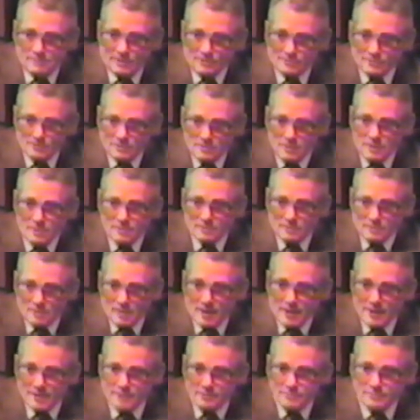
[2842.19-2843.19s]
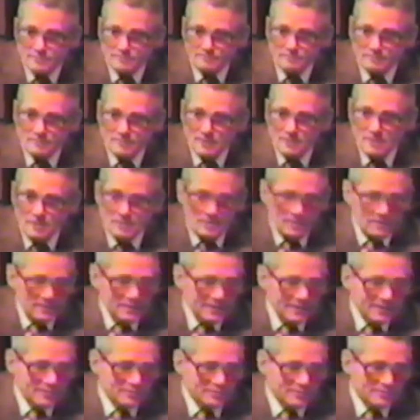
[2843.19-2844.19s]
As a contrast,
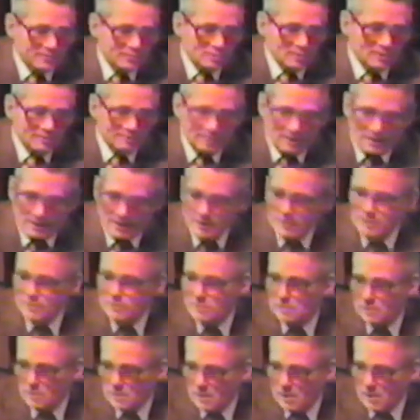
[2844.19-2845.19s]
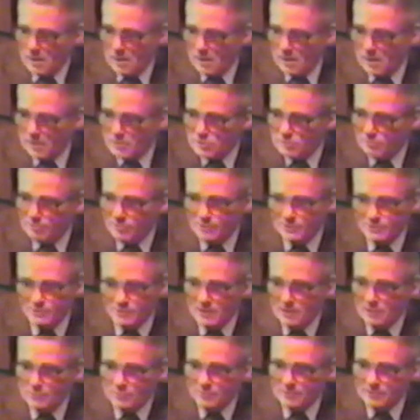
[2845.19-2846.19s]
he said, Somebody, you're gods, but
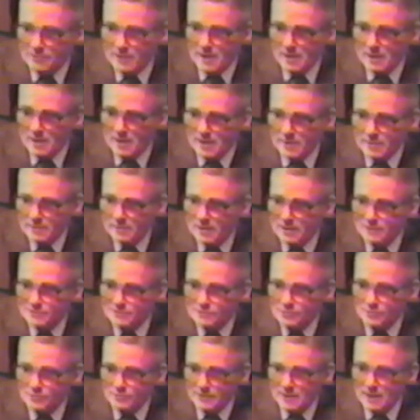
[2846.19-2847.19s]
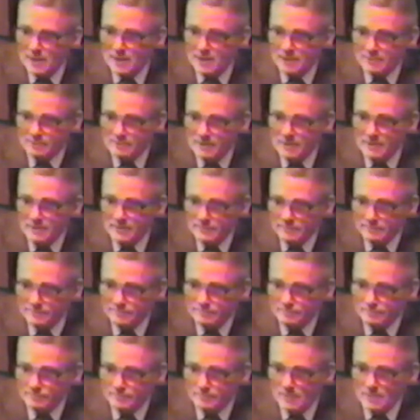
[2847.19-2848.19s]
you're not going to die like gods, you're going to die like men.
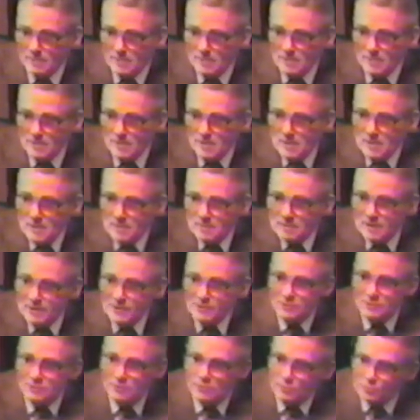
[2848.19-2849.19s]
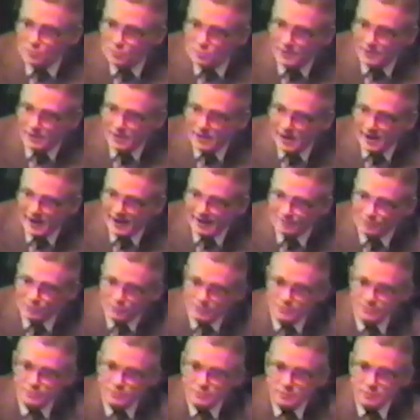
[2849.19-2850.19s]
Now, you don't say, I have
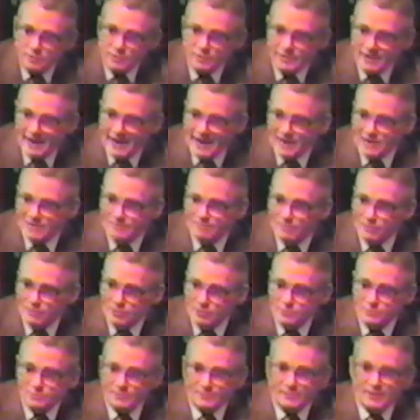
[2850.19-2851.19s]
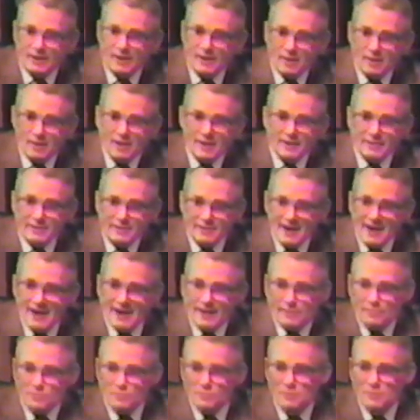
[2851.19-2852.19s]
said you're cats, but you shall die like
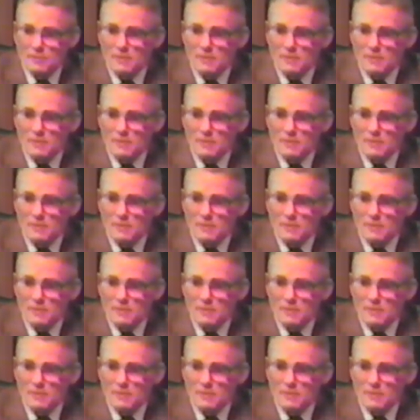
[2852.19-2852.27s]
cats.